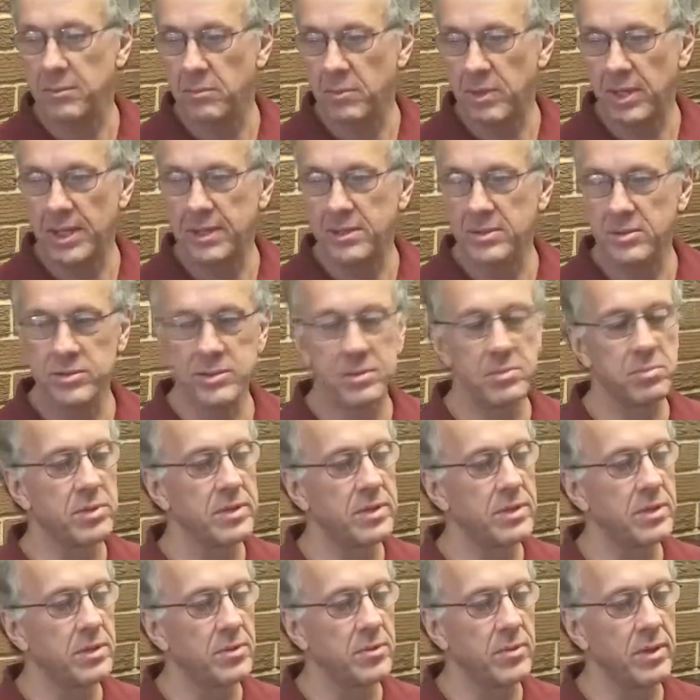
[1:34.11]
And what I do is I
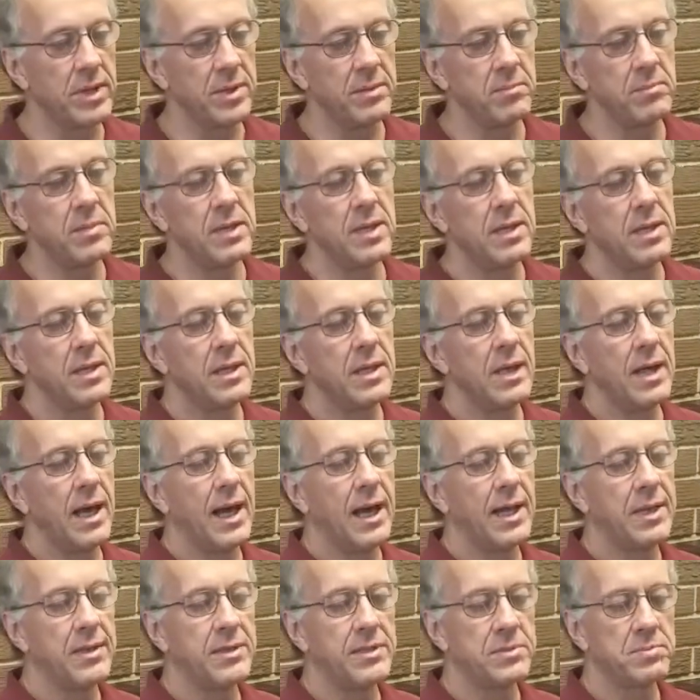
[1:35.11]
put the cream
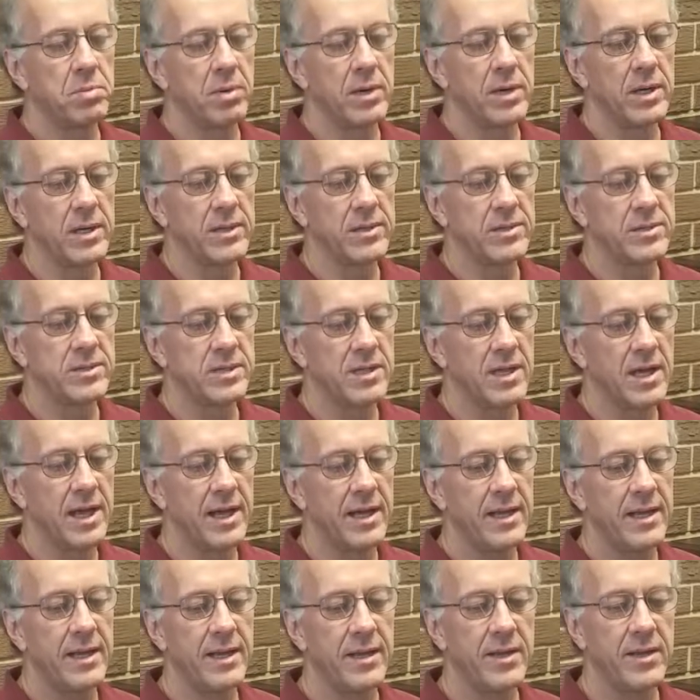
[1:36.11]
on this part of the
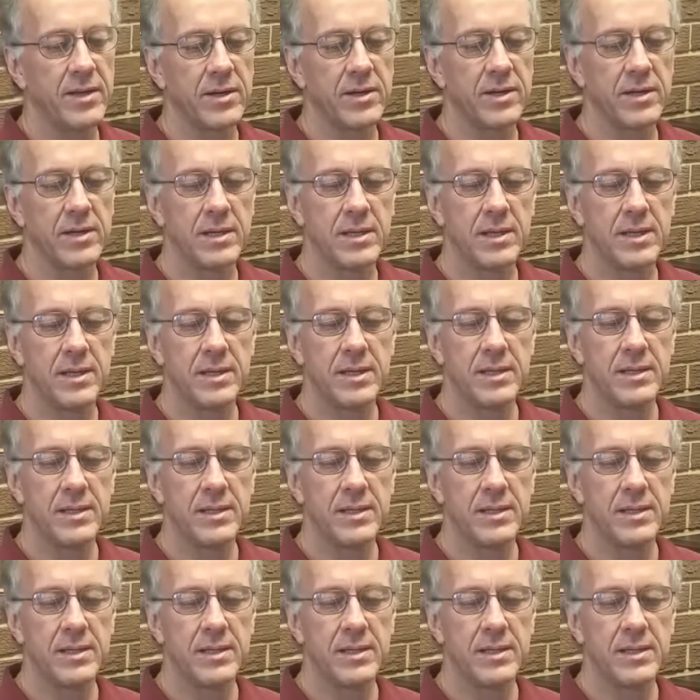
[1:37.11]
slide here.